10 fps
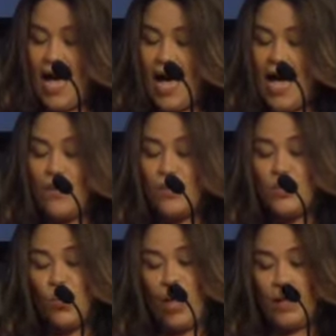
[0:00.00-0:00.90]
I
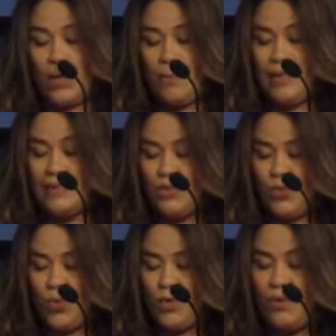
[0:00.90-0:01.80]
was welcomed at the
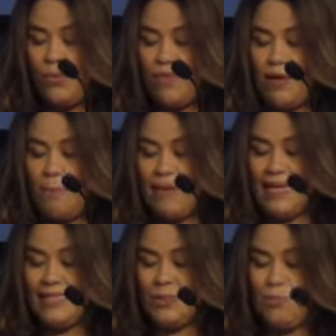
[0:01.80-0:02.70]
door with a
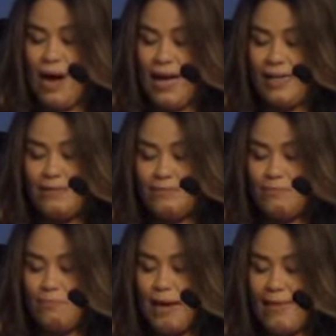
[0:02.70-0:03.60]
big smile
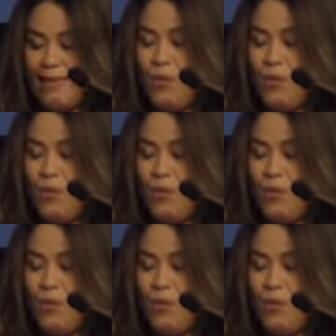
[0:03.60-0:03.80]
by the